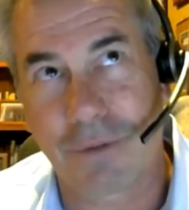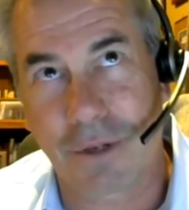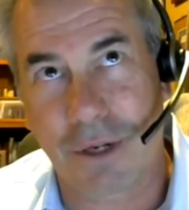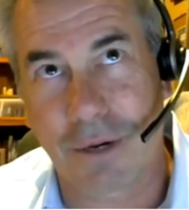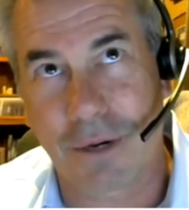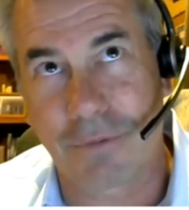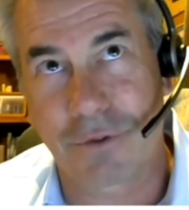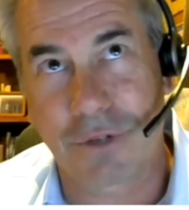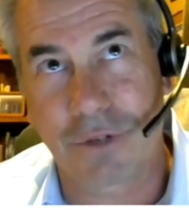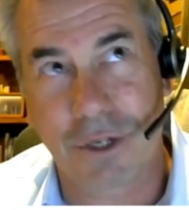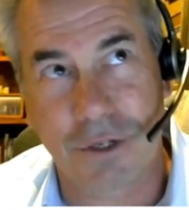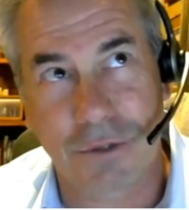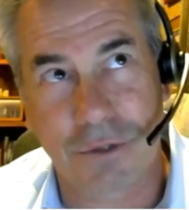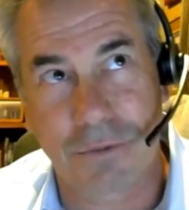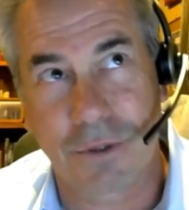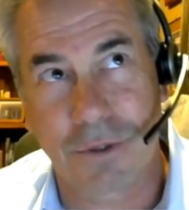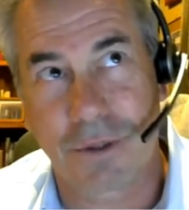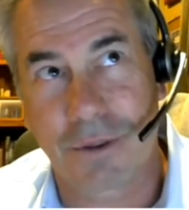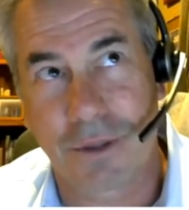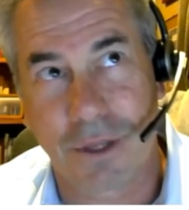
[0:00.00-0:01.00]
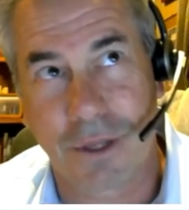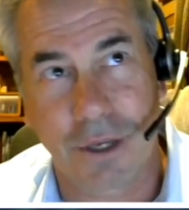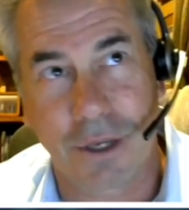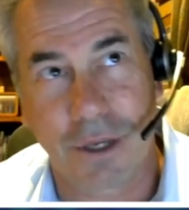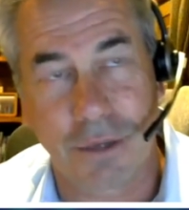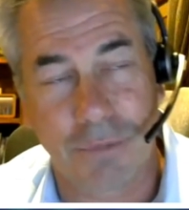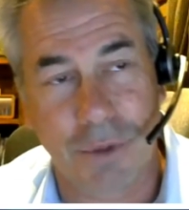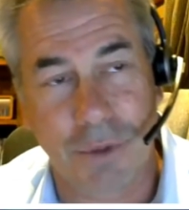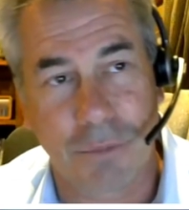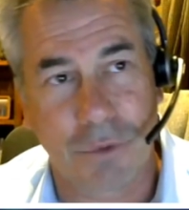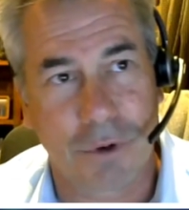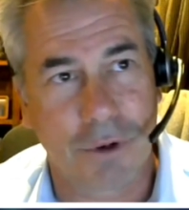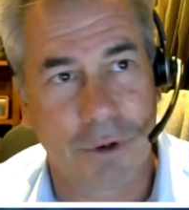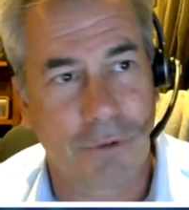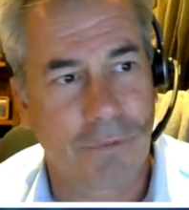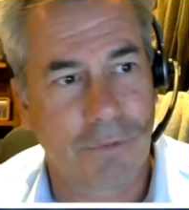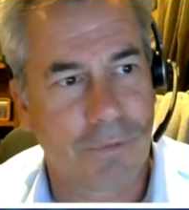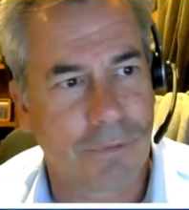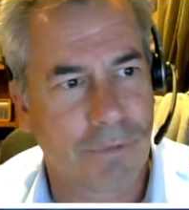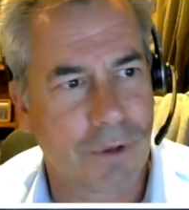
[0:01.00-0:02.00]
having a conversation with a member
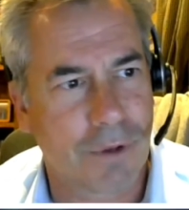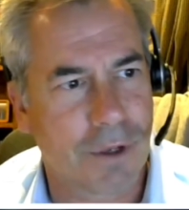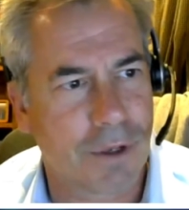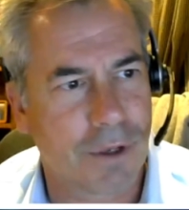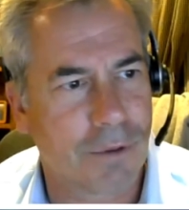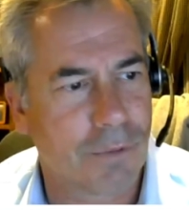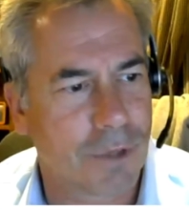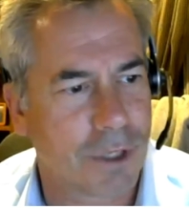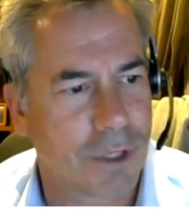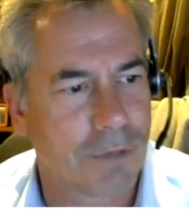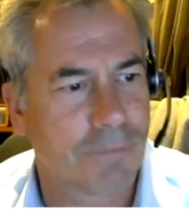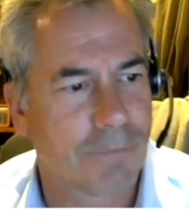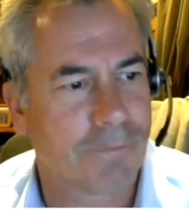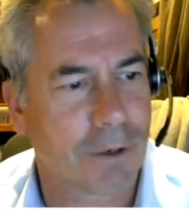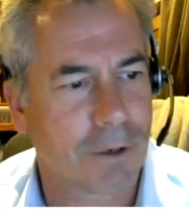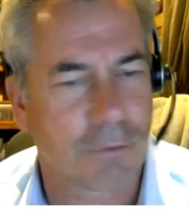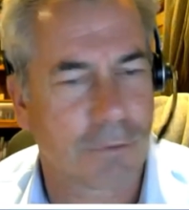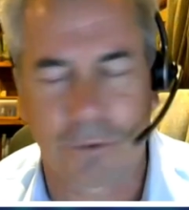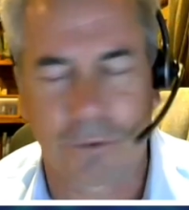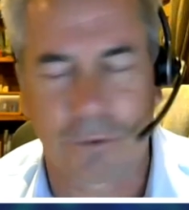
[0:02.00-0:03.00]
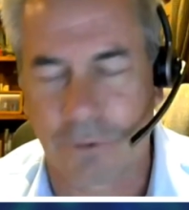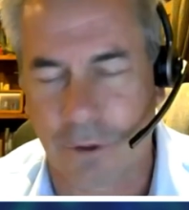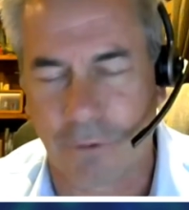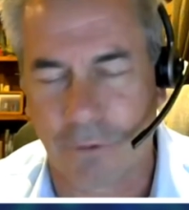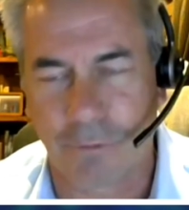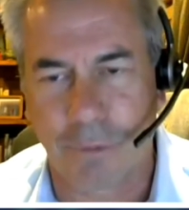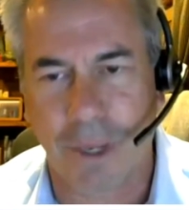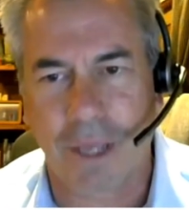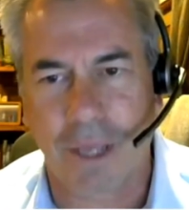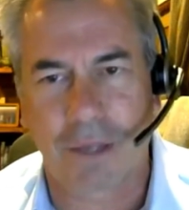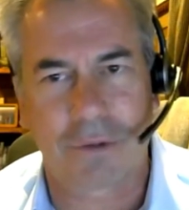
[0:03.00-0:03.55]
of one of the Federal Reserve